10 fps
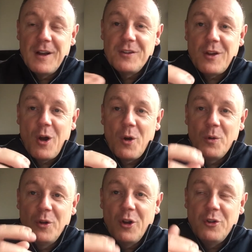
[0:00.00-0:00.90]
its
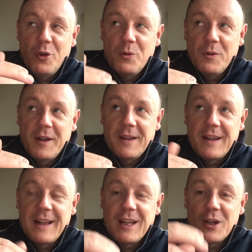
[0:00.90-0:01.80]
own unique
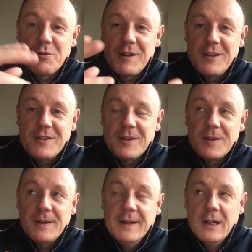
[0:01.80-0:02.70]
ingredient.
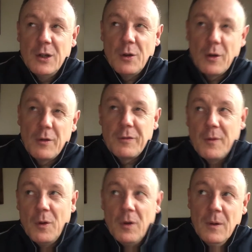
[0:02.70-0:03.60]
You know,
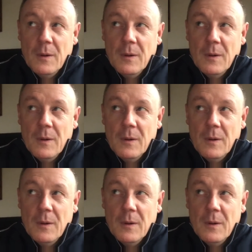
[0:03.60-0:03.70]
for